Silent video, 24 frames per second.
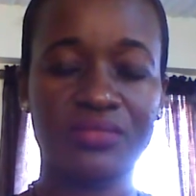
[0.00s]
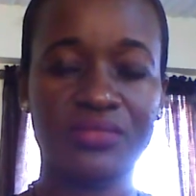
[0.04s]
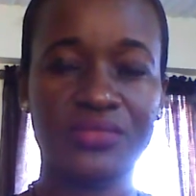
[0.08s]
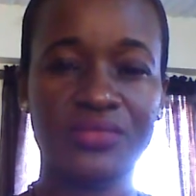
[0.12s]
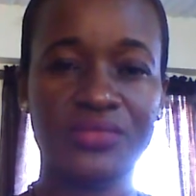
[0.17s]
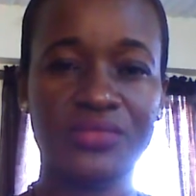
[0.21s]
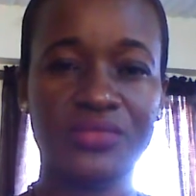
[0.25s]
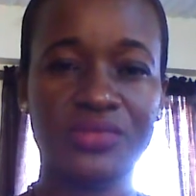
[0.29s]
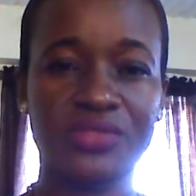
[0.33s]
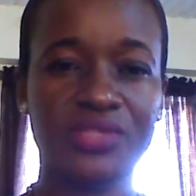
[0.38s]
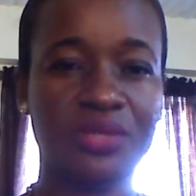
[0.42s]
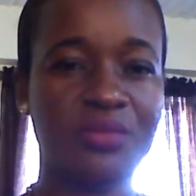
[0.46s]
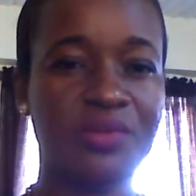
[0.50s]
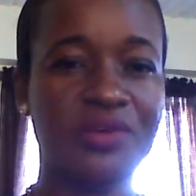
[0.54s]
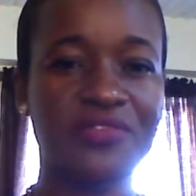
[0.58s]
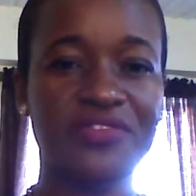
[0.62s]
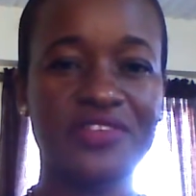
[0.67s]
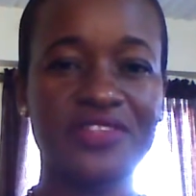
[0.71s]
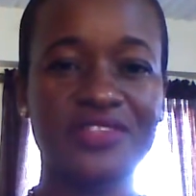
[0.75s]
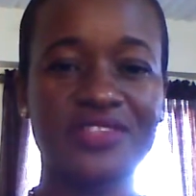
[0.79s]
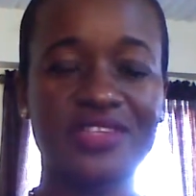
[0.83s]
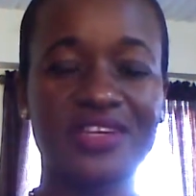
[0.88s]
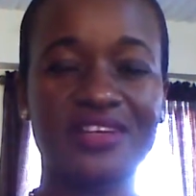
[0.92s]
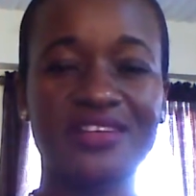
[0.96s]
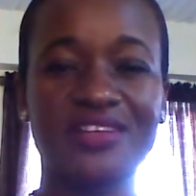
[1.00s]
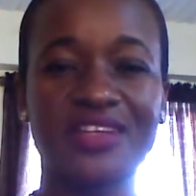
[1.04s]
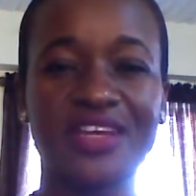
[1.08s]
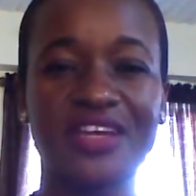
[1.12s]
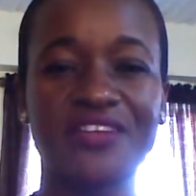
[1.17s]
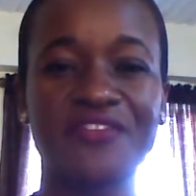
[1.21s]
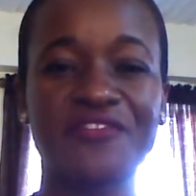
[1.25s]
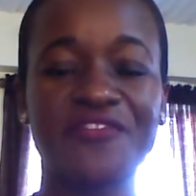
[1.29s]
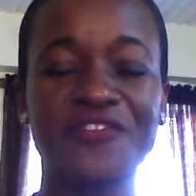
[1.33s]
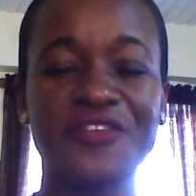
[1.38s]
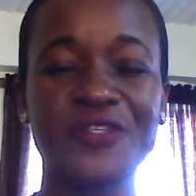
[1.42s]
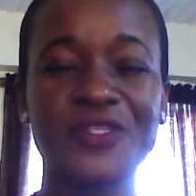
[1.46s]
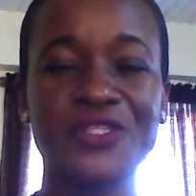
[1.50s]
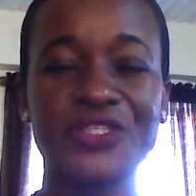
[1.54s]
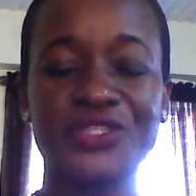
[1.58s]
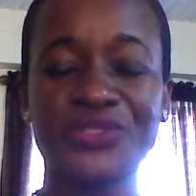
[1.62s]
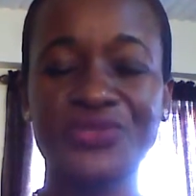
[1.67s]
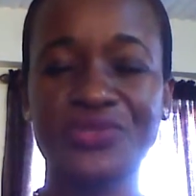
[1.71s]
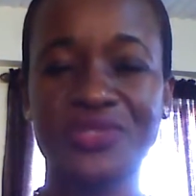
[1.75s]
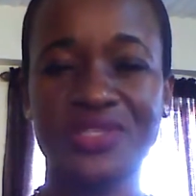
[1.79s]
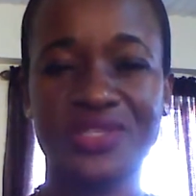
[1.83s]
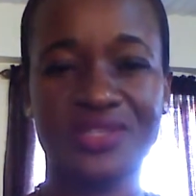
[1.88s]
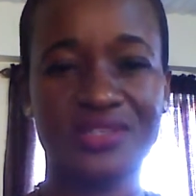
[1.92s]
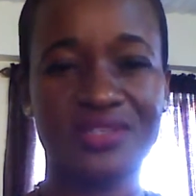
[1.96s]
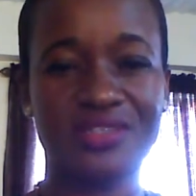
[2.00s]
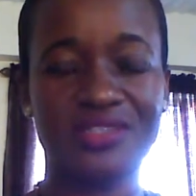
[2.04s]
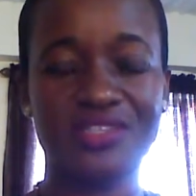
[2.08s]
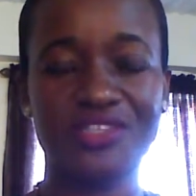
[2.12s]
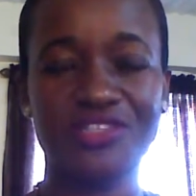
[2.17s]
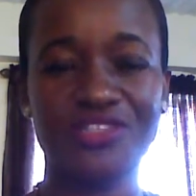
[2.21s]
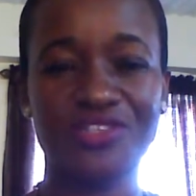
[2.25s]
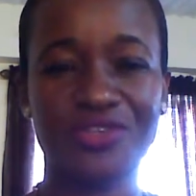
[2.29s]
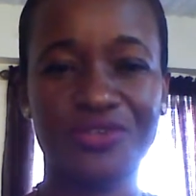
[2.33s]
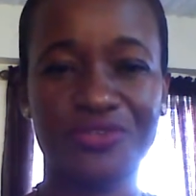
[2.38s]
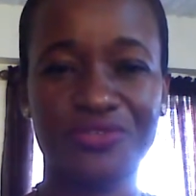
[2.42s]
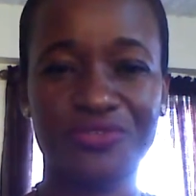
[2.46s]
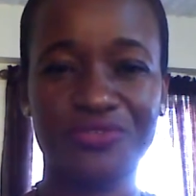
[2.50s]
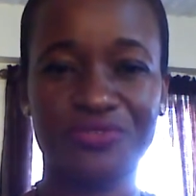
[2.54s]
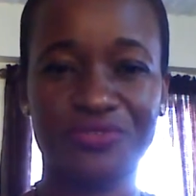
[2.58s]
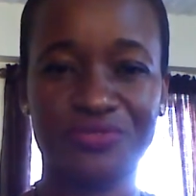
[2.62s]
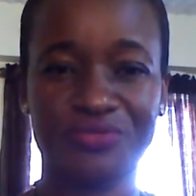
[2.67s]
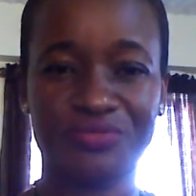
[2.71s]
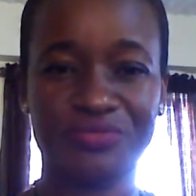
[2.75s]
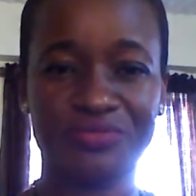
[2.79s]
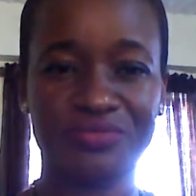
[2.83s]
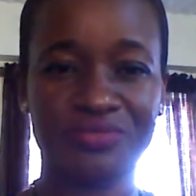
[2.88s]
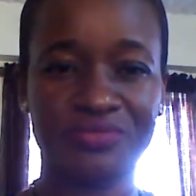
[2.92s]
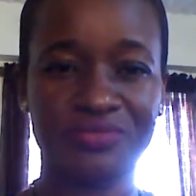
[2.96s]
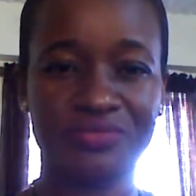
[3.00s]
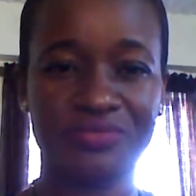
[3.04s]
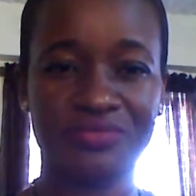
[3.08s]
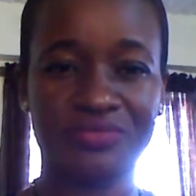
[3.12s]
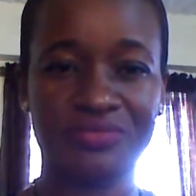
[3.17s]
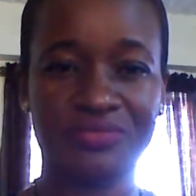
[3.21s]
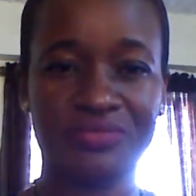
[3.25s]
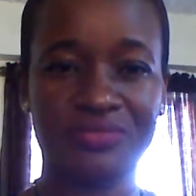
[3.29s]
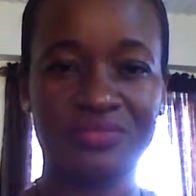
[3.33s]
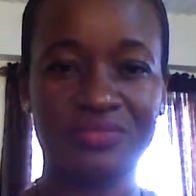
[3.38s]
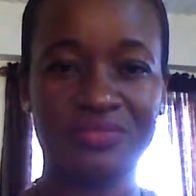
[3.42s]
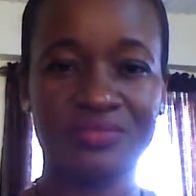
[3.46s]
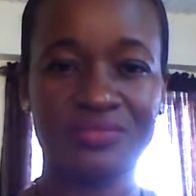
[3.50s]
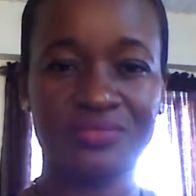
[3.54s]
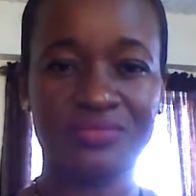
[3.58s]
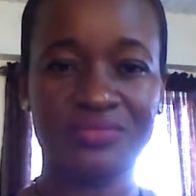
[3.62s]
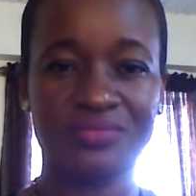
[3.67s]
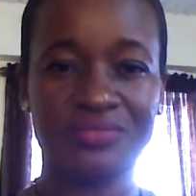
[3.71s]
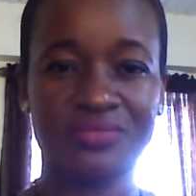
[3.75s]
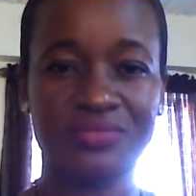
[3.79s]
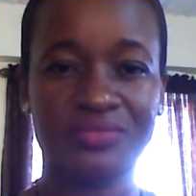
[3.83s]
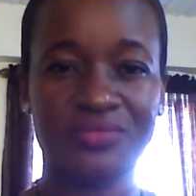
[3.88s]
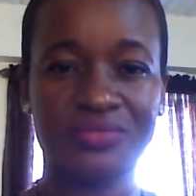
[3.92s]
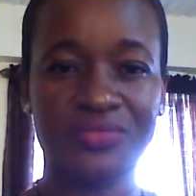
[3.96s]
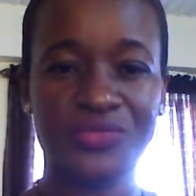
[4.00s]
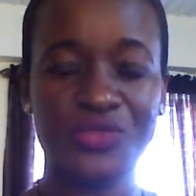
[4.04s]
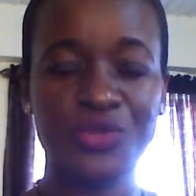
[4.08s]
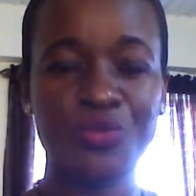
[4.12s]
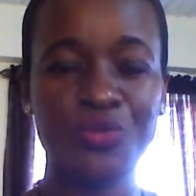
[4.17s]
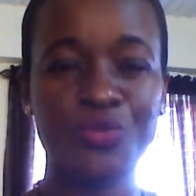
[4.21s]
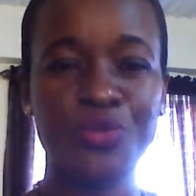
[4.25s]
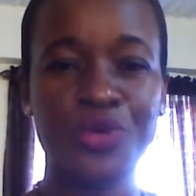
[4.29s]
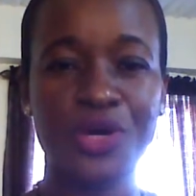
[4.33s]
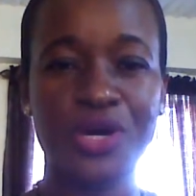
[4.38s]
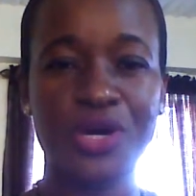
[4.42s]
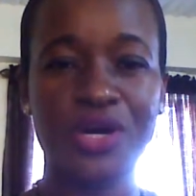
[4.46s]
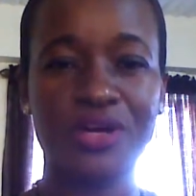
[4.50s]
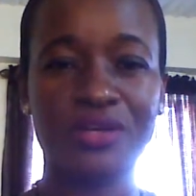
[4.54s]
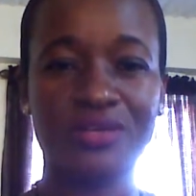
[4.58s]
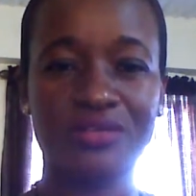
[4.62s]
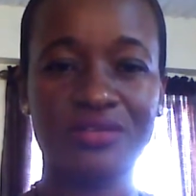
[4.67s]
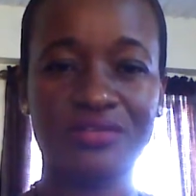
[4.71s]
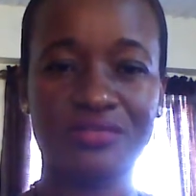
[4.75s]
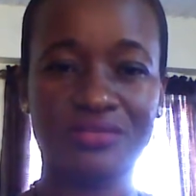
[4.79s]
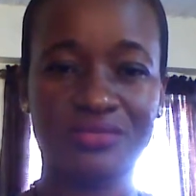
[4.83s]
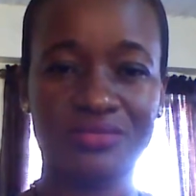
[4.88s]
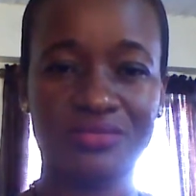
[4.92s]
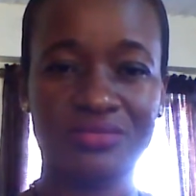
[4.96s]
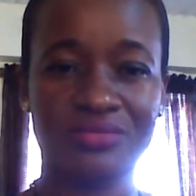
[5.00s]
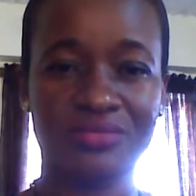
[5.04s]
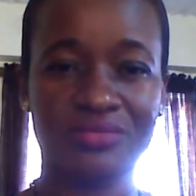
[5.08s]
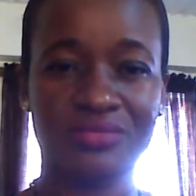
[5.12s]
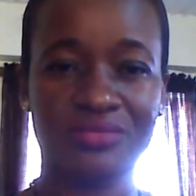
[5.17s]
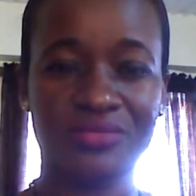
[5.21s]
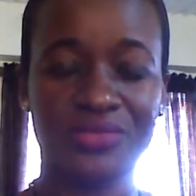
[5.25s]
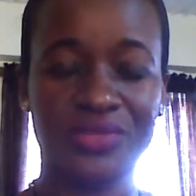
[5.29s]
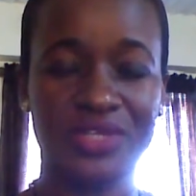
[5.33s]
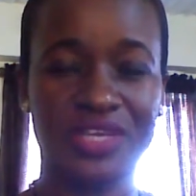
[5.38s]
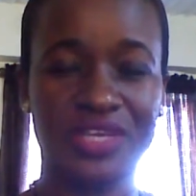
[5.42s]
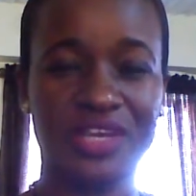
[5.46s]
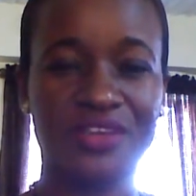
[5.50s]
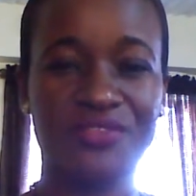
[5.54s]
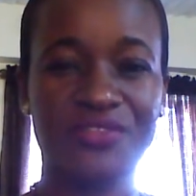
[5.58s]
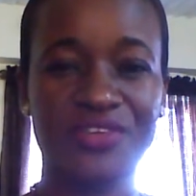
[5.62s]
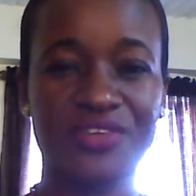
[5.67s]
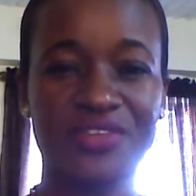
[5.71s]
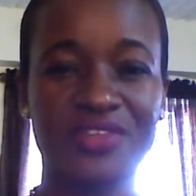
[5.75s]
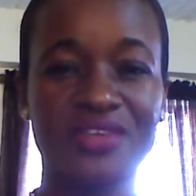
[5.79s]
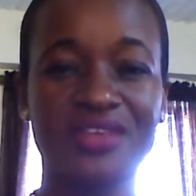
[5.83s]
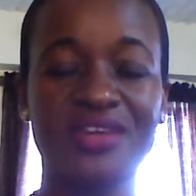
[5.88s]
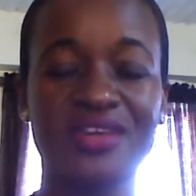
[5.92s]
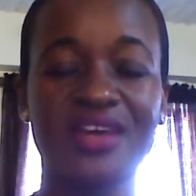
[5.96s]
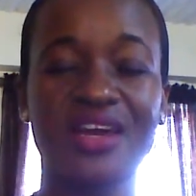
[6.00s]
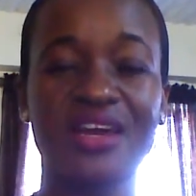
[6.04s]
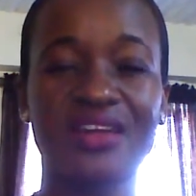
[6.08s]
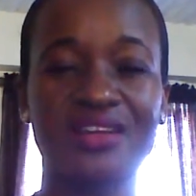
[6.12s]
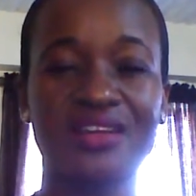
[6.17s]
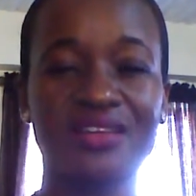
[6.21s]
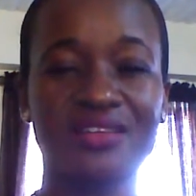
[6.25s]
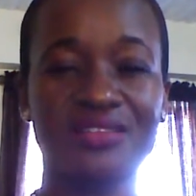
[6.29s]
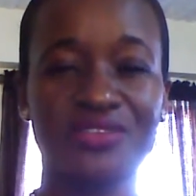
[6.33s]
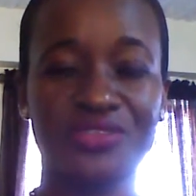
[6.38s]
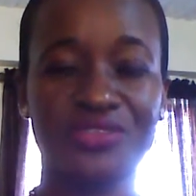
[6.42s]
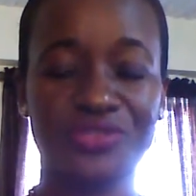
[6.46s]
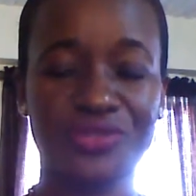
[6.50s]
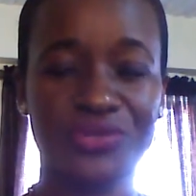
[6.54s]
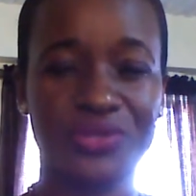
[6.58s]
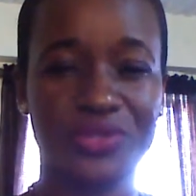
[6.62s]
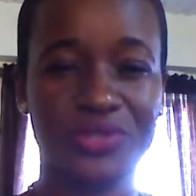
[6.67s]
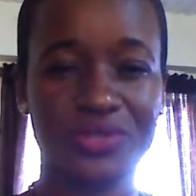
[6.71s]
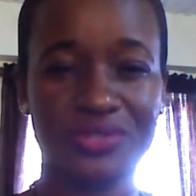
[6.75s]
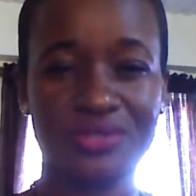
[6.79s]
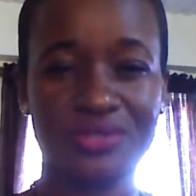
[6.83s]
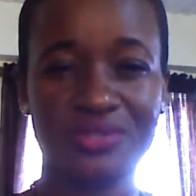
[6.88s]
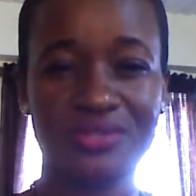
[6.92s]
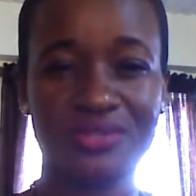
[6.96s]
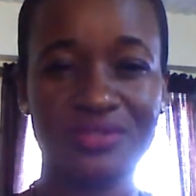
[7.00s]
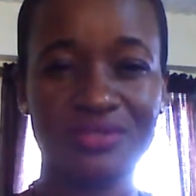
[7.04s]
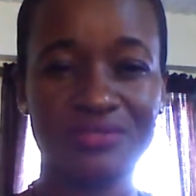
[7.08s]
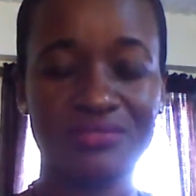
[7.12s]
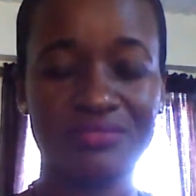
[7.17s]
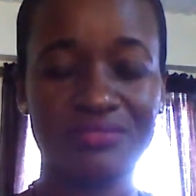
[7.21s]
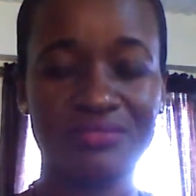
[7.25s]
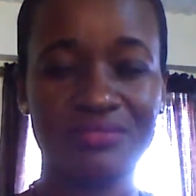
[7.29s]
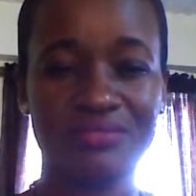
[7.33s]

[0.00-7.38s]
Some of us are not fortunate enough to born with everything handed to us.